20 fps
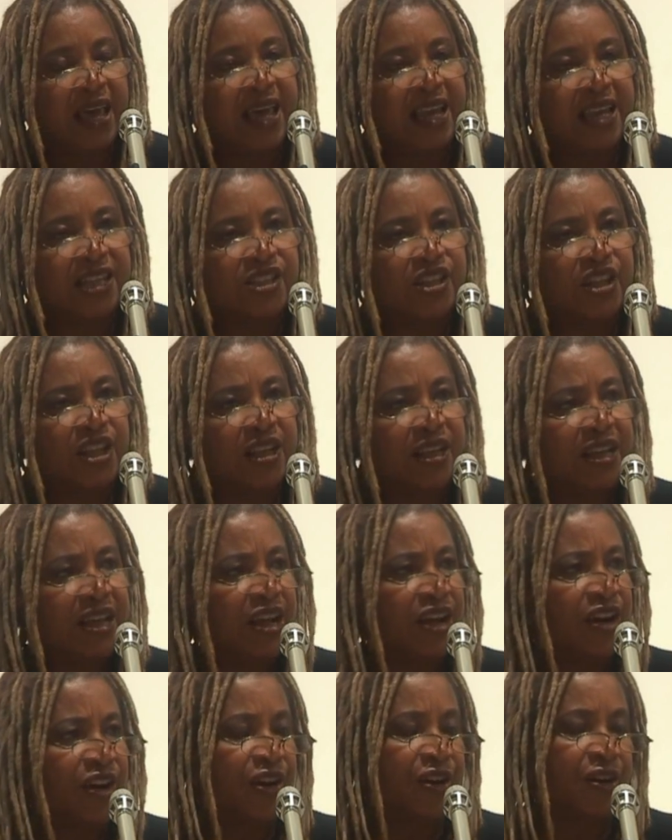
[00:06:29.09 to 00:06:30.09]
it is
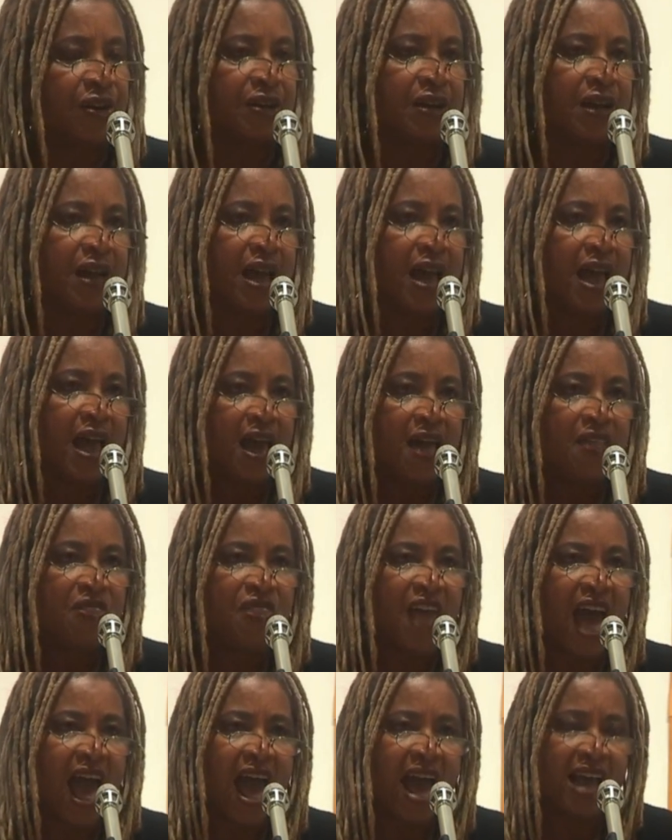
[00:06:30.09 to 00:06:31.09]
clear
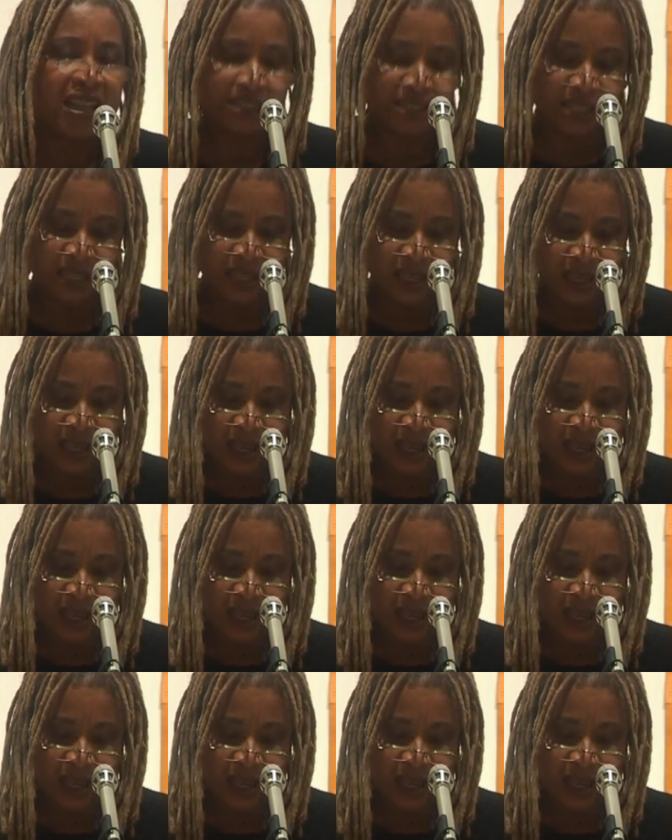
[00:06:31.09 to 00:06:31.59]
that